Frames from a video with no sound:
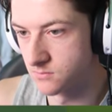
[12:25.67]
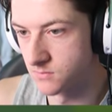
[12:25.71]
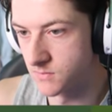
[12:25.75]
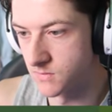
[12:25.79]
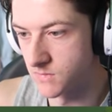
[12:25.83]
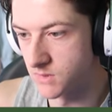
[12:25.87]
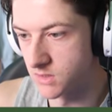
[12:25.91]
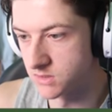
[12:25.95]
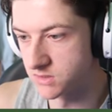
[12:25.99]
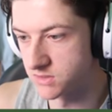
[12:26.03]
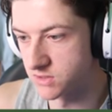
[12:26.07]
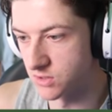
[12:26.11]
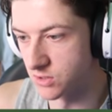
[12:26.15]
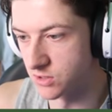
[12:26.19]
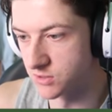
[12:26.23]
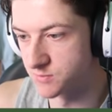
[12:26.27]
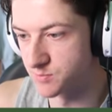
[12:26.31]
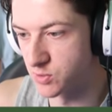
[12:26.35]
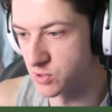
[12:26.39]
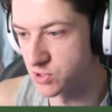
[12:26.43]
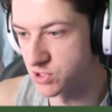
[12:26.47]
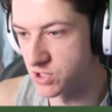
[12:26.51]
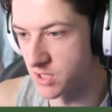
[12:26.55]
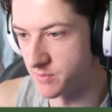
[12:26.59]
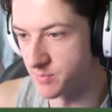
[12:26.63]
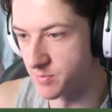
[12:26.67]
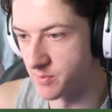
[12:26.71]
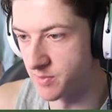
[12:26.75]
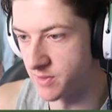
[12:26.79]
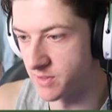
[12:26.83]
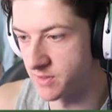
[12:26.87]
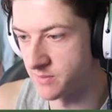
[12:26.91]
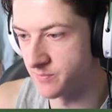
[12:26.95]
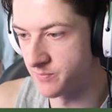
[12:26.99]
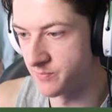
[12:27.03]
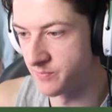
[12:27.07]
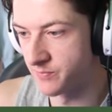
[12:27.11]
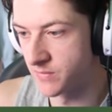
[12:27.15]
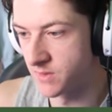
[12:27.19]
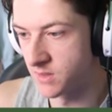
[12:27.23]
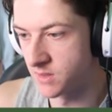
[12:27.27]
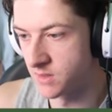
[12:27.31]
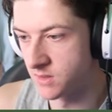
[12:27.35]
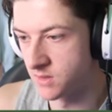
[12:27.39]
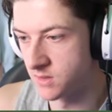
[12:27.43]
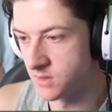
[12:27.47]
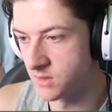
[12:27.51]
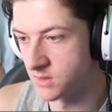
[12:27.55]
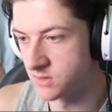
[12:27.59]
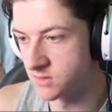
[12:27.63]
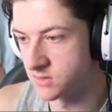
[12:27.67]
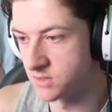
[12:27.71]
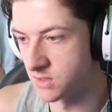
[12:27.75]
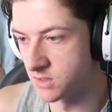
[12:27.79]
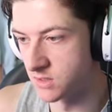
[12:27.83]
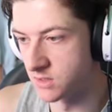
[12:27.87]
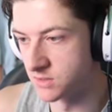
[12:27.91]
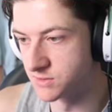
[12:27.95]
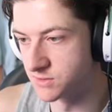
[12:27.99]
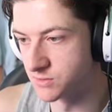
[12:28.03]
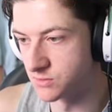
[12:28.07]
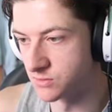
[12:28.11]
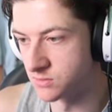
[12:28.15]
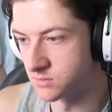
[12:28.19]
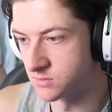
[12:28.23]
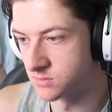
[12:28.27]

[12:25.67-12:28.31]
Let's go. Let's push it up a bit. Into Ozil.